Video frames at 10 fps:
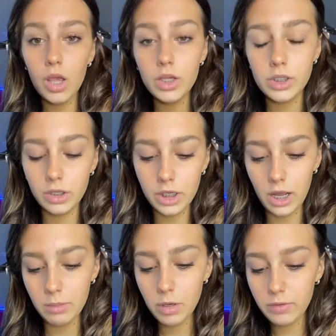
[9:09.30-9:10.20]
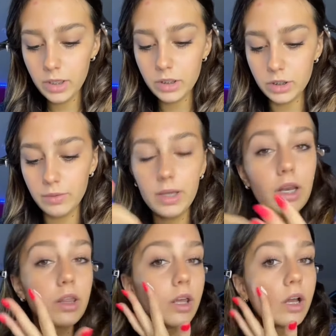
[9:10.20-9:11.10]
So today I'm not really doing
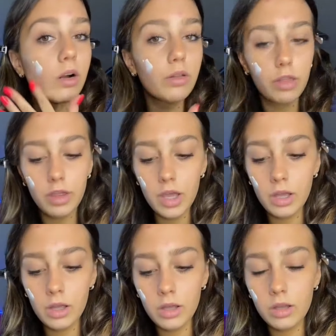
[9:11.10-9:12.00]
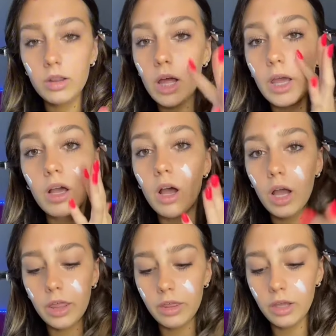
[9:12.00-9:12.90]
anything, I don't think. Like,
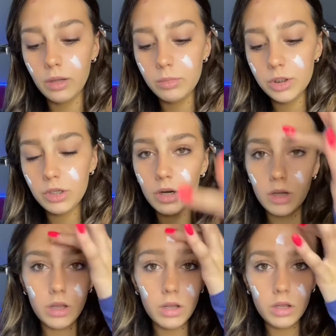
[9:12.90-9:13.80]
I think I'm just gonna